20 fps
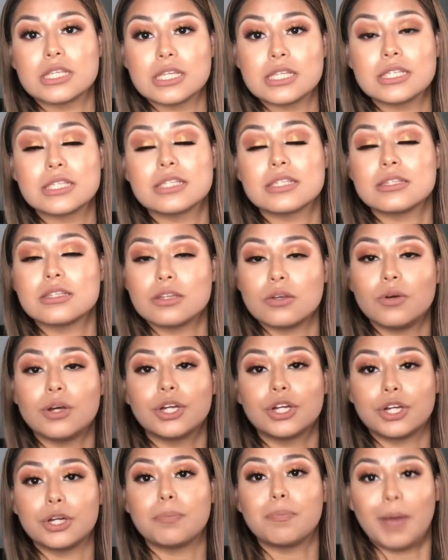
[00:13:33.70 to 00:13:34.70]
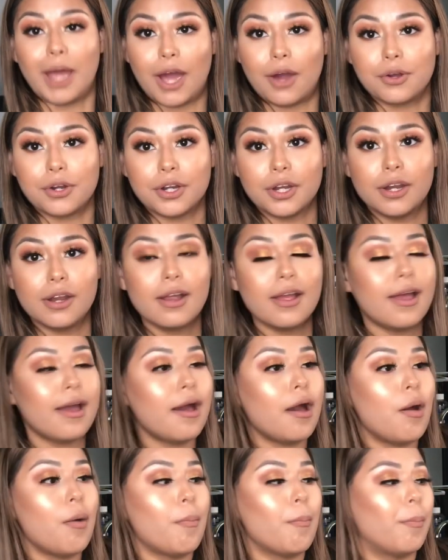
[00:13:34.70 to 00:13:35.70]
still a good powder,
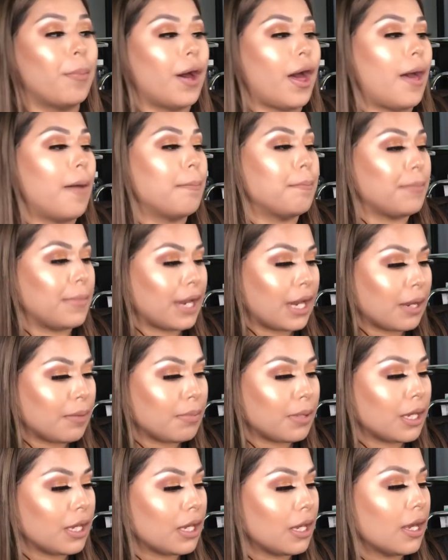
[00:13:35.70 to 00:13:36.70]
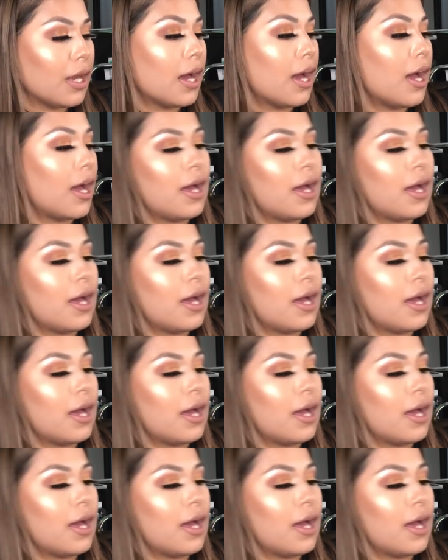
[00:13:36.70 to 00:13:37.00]
but maybe